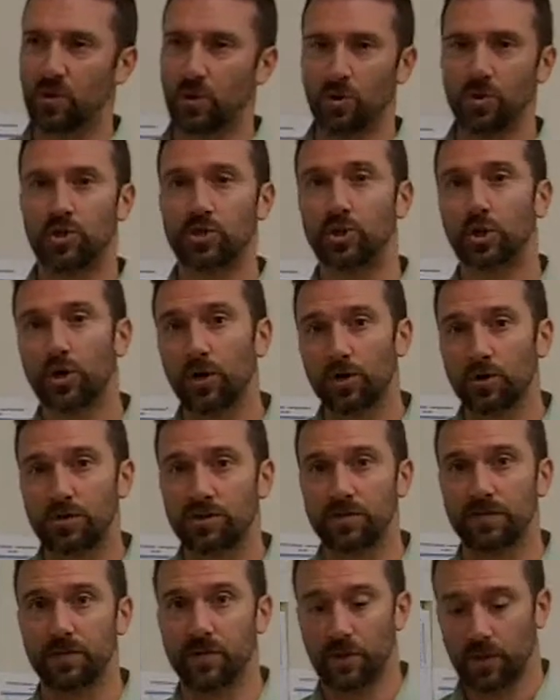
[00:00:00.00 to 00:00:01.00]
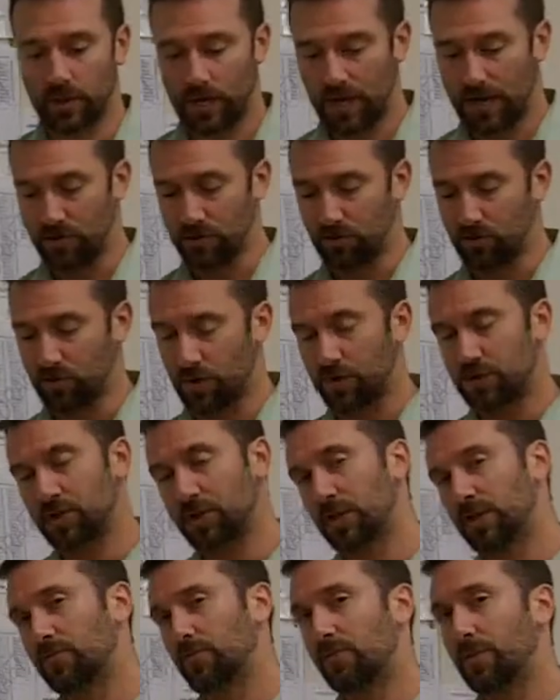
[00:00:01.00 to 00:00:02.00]
or sugars. If you look at
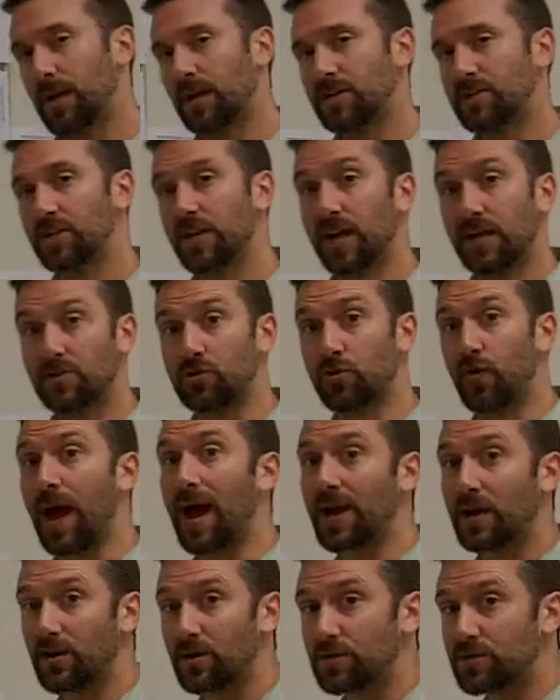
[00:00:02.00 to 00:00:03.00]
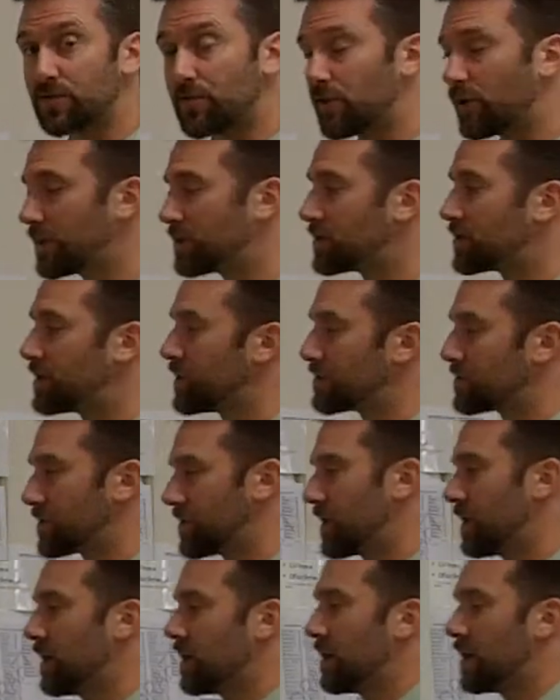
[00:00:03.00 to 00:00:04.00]
nutritional information on crackers, for instance,
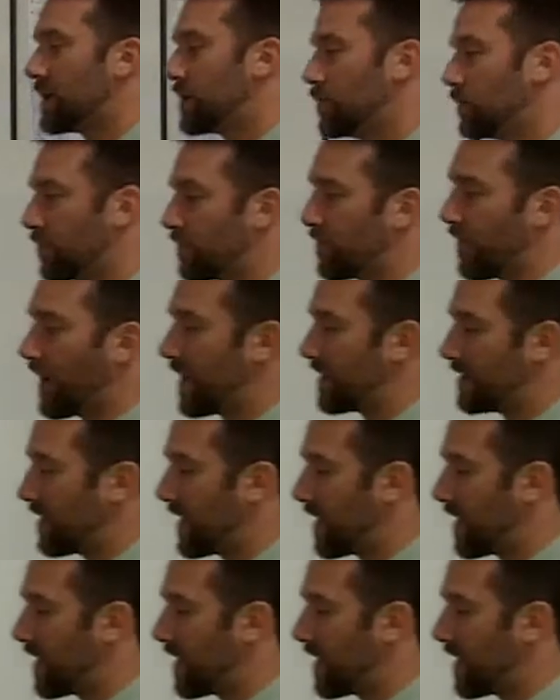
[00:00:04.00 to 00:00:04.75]
you will find